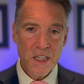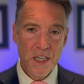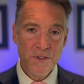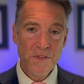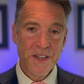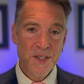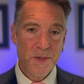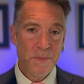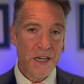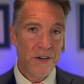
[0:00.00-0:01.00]
If you've
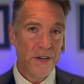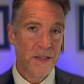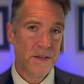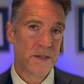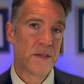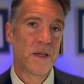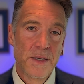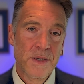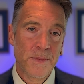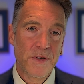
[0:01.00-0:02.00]
experienced
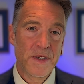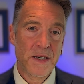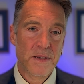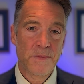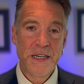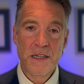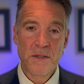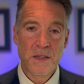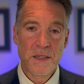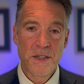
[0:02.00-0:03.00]
some of these medical
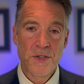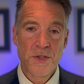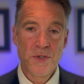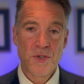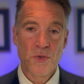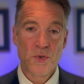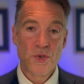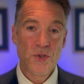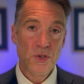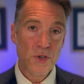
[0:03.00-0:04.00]
conditions or
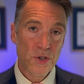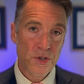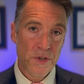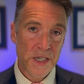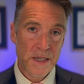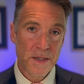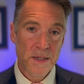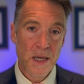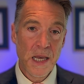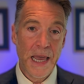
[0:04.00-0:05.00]

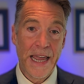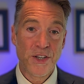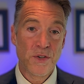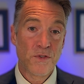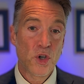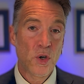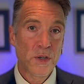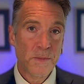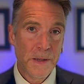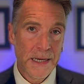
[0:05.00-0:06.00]
surgeries and you've
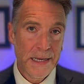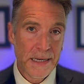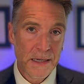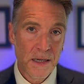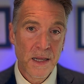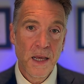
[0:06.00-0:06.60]
got pain,